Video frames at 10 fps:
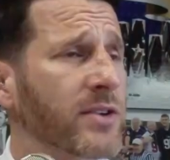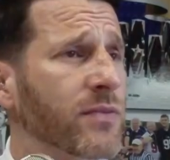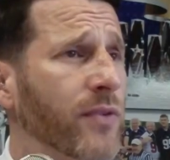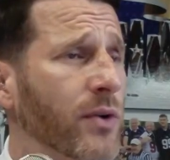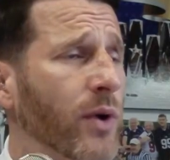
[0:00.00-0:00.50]
as
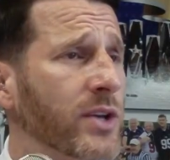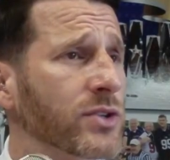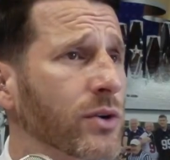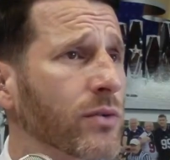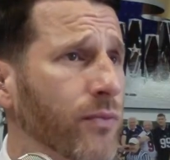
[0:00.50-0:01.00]
a
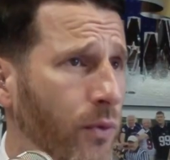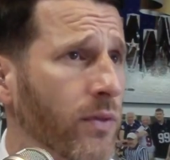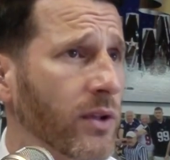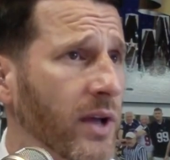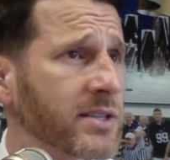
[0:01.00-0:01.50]
fundraiser
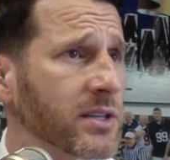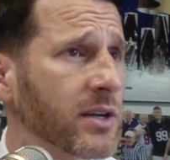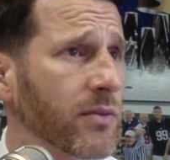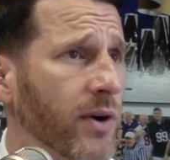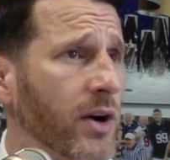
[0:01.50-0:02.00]
for the
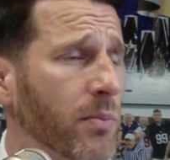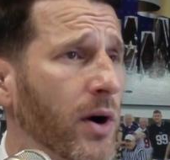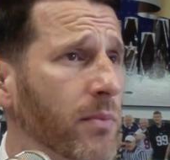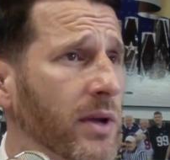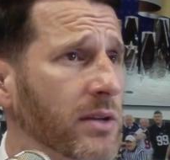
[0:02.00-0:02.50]
Leslie Fire
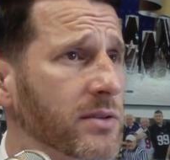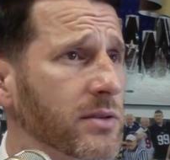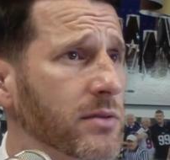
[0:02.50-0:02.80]
Department?